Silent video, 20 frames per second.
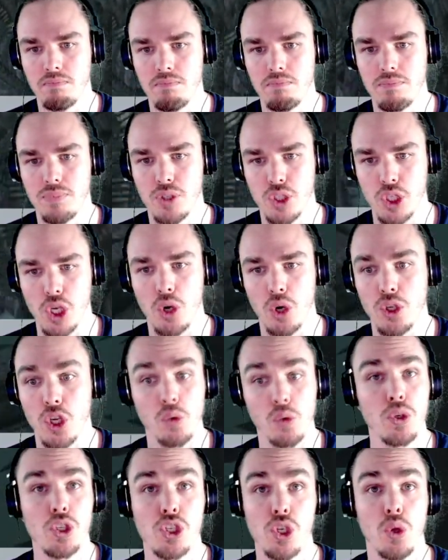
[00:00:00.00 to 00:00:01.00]
So your
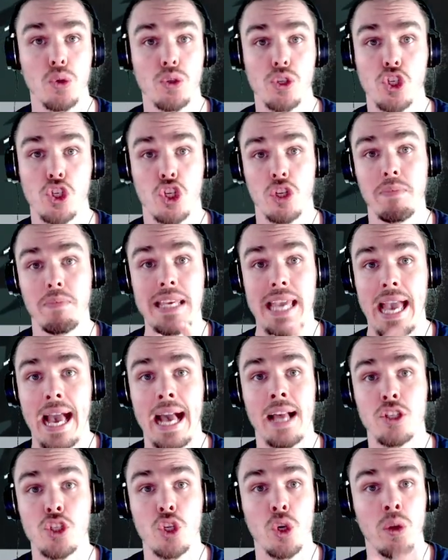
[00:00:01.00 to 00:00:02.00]
results should be
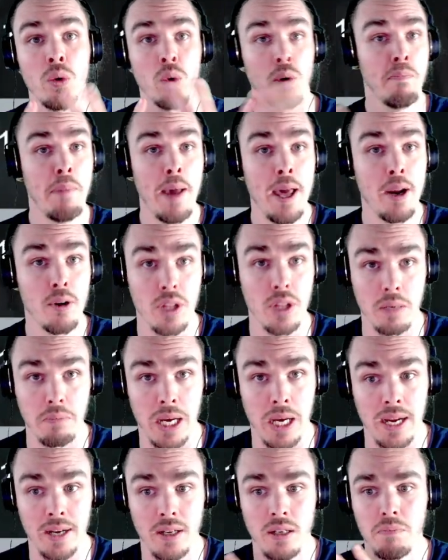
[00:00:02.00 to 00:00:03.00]
as good or better than
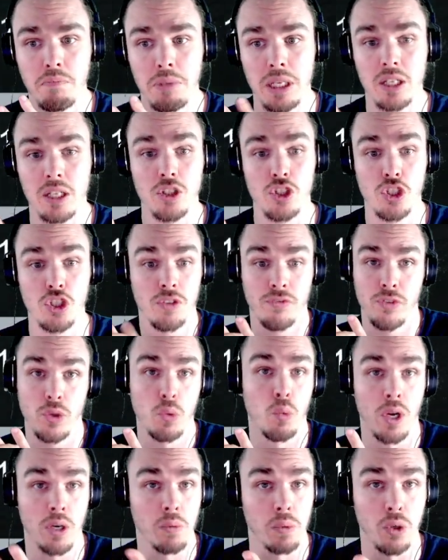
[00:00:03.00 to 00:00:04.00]
mine, because if you
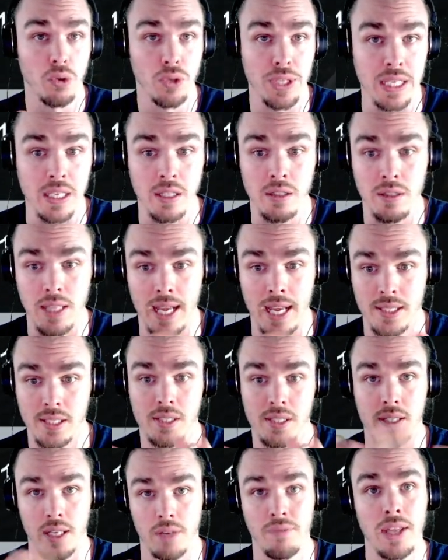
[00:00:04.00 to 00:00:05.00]
want to roll need,
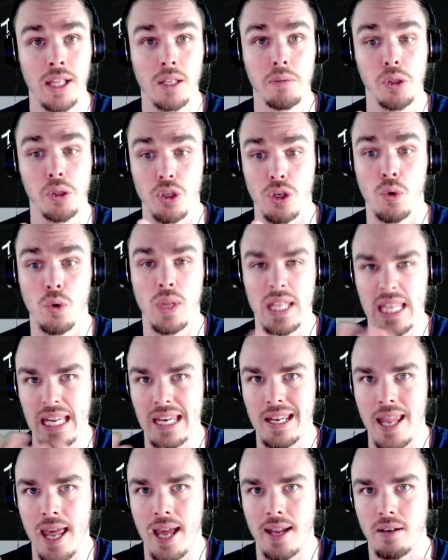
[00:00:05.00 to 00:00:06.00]
that's available to you, and then
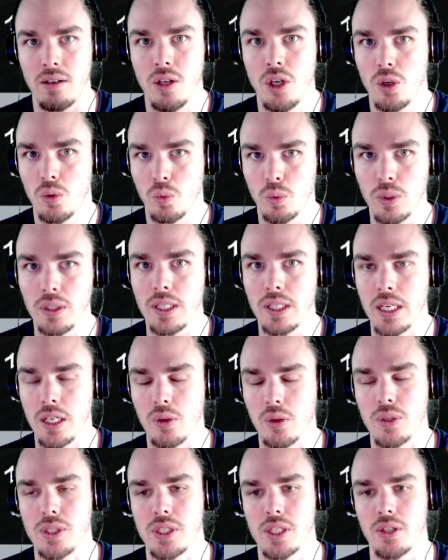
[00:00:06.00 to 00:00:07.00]
that really
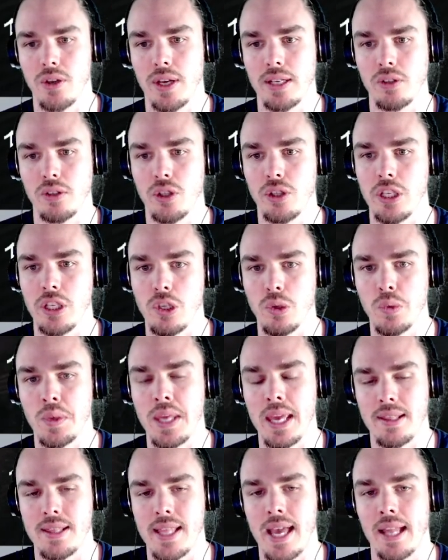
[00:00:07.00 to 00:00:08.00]
increases the likelihood that you
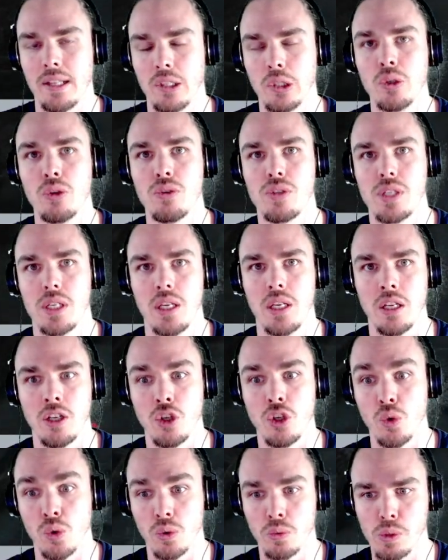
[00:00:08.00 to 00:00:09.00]
get that loot in
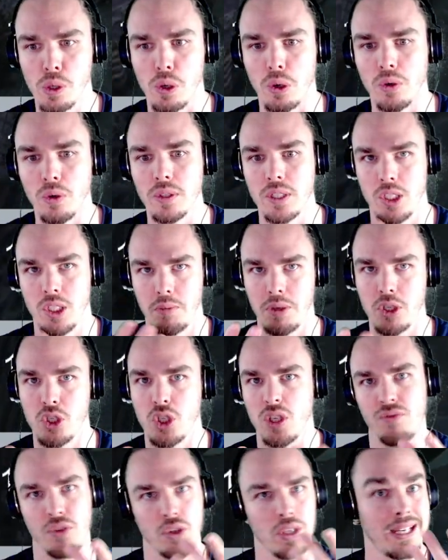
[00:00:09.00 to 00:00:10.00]
your role, especially
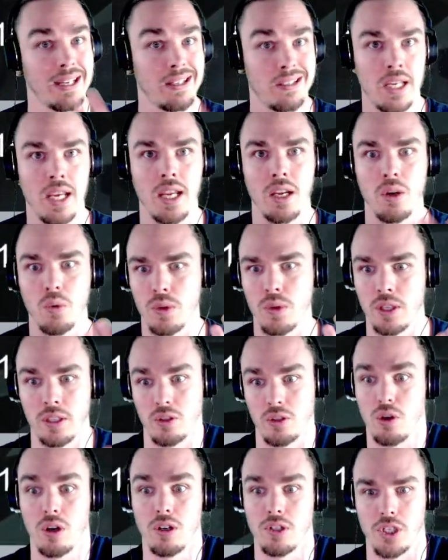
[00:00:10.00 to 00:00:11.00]
if you're like a tank where like
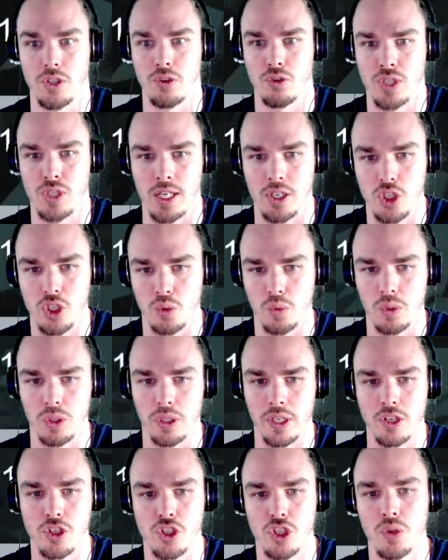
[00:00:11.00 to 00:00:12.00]
there aren't other tanks to roll
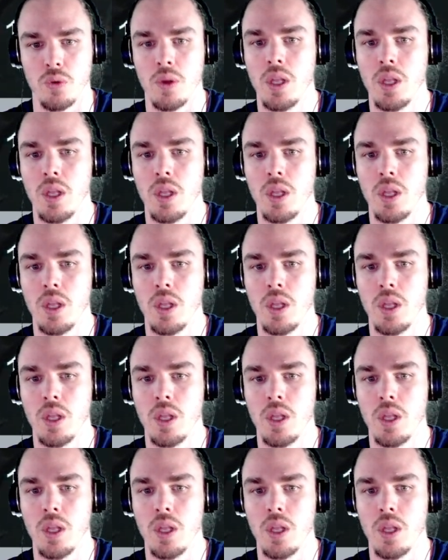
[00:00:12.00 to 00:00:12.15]
against you.